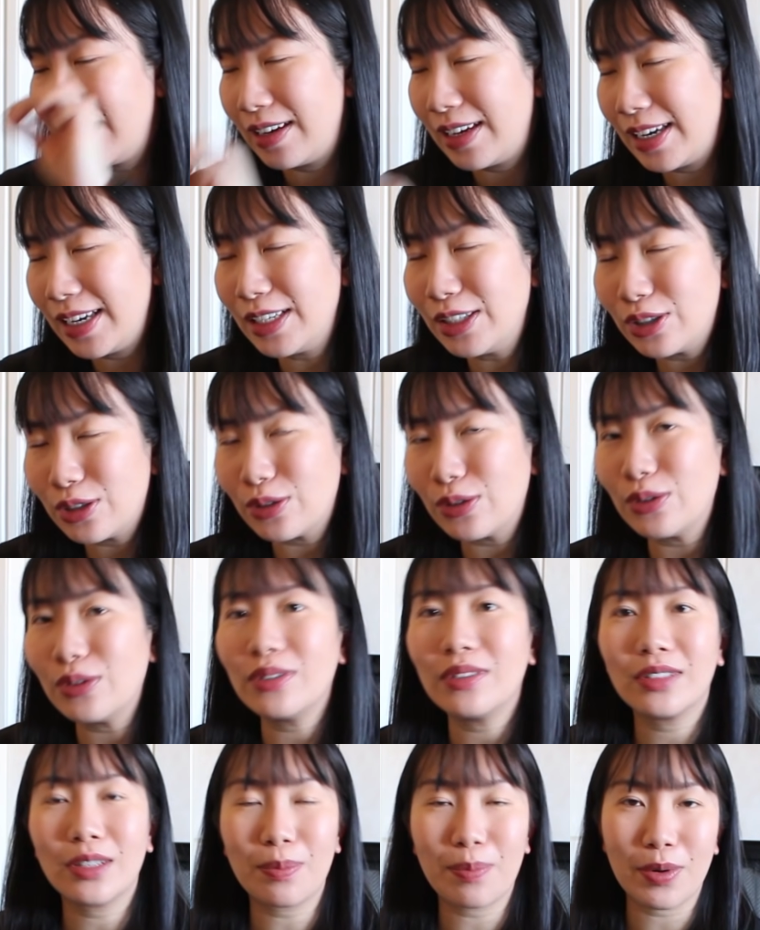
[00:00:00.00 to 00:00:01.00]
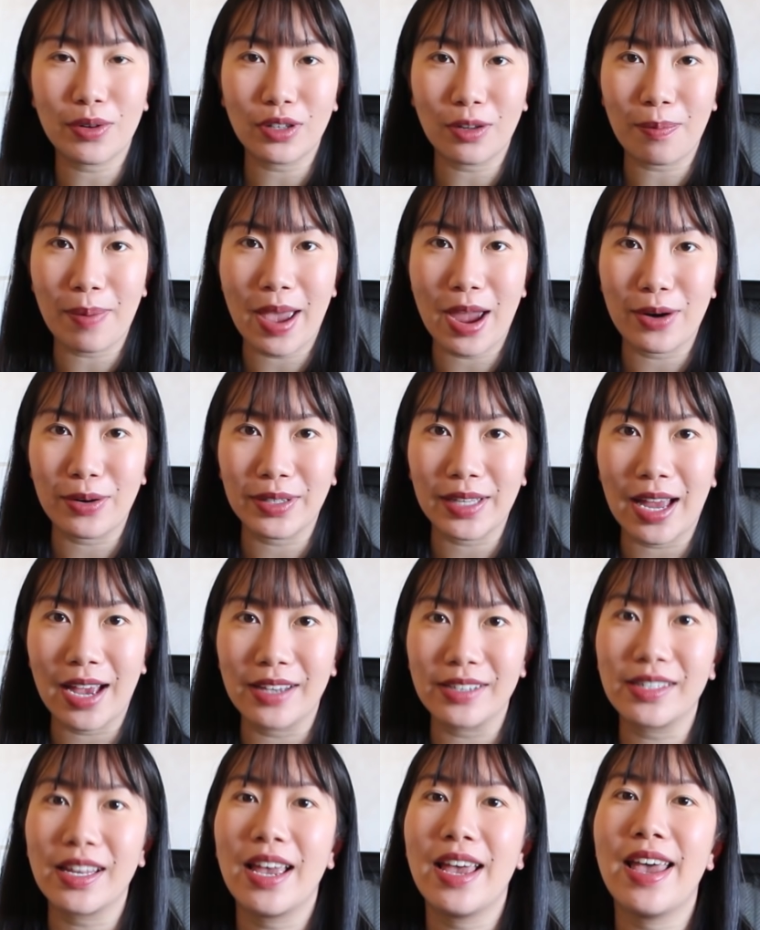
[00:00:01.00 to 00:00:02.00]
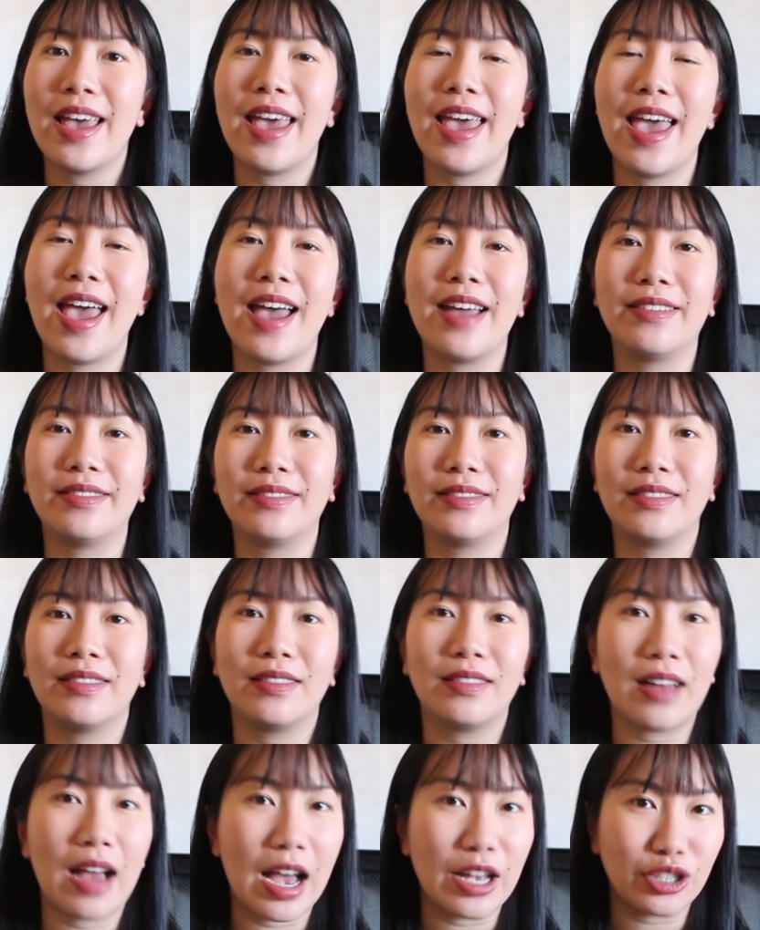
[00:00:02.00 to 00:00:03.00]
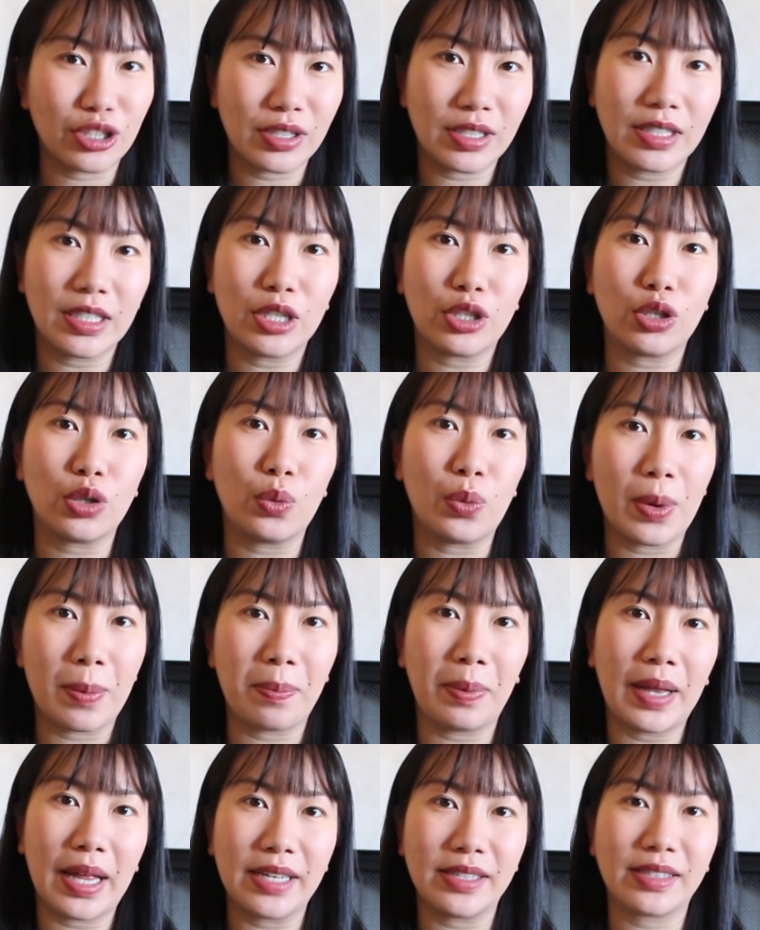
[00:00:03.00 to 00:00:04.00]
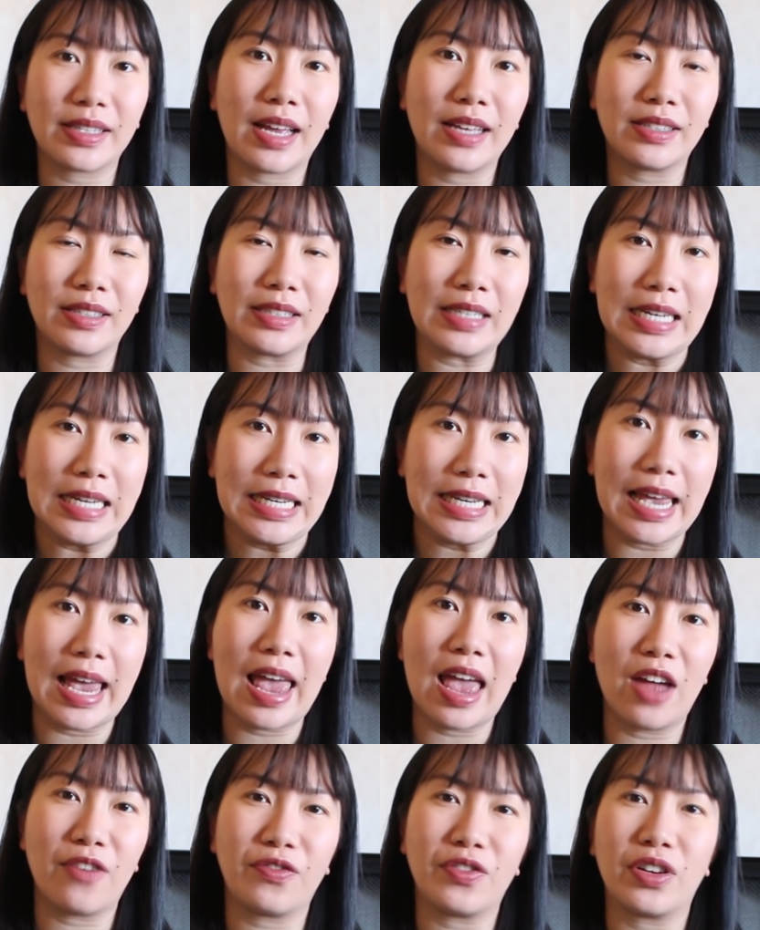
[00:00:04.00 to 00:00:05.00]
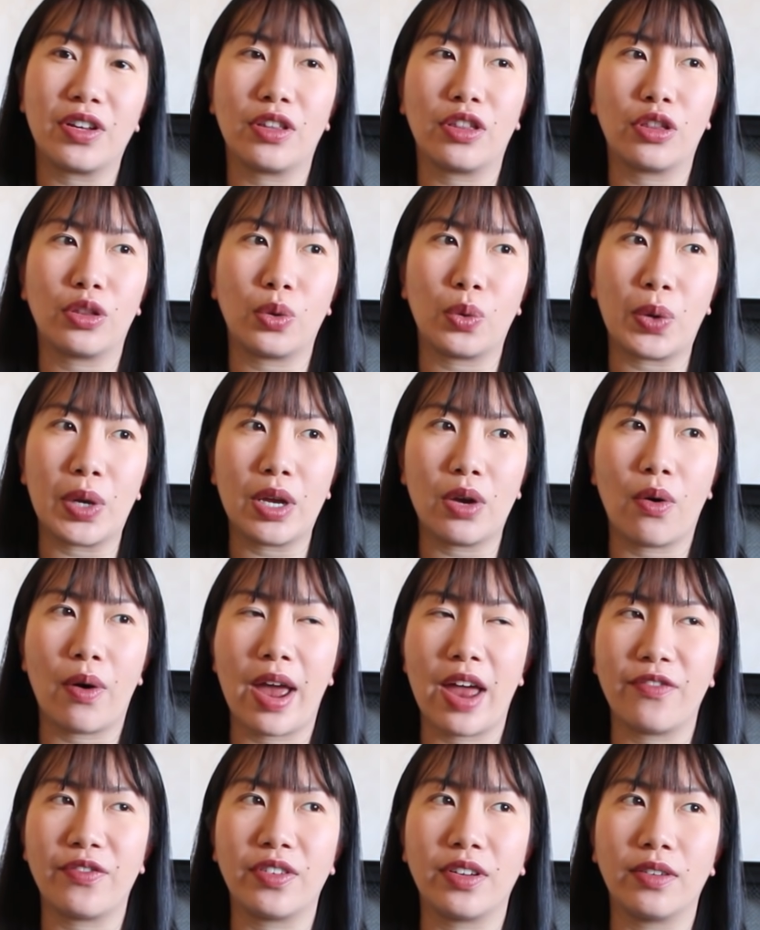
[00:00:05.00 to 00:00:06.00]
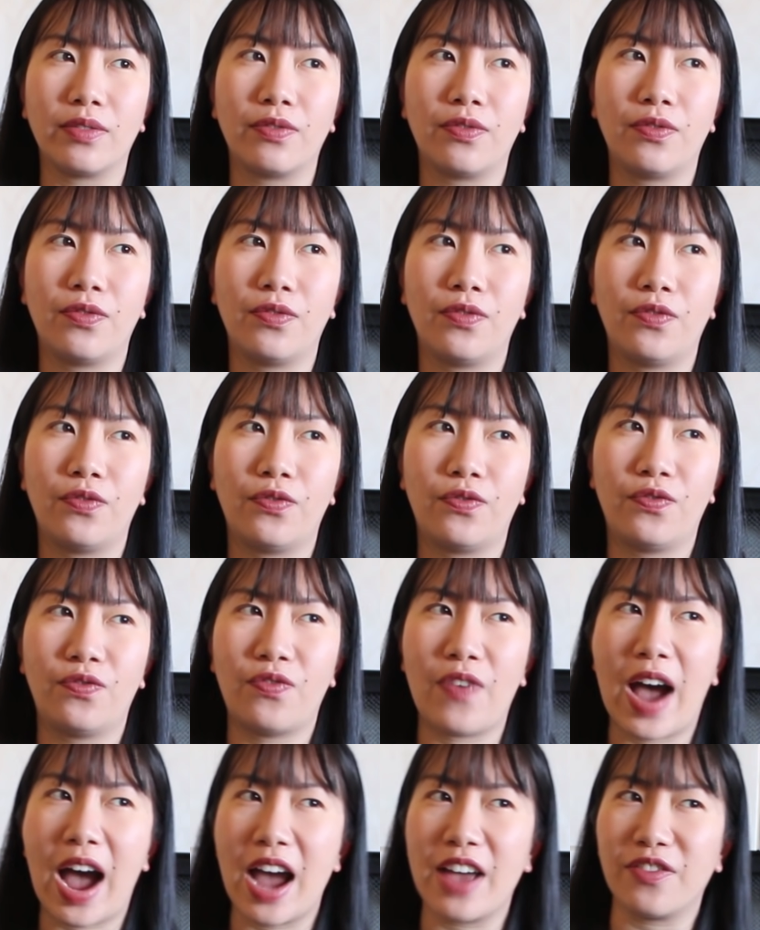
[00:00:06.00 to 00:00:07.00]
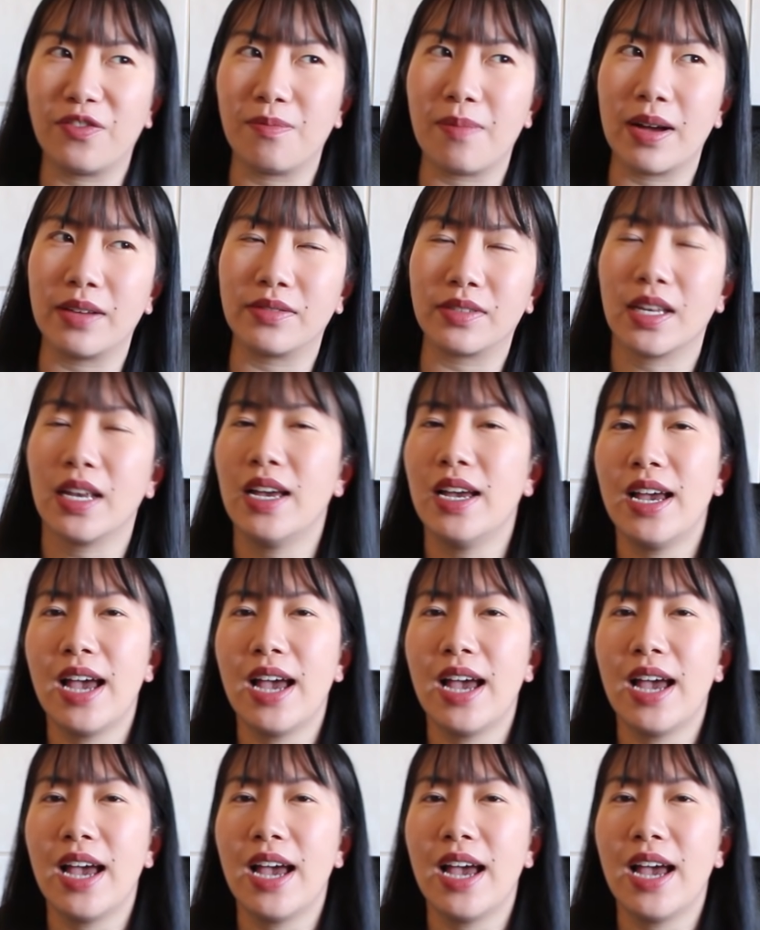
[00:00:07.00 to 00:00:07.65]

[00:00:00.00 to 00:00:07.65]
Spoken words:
into the bird of paradise, and I just need to replace that stick every 3 or every 5 months.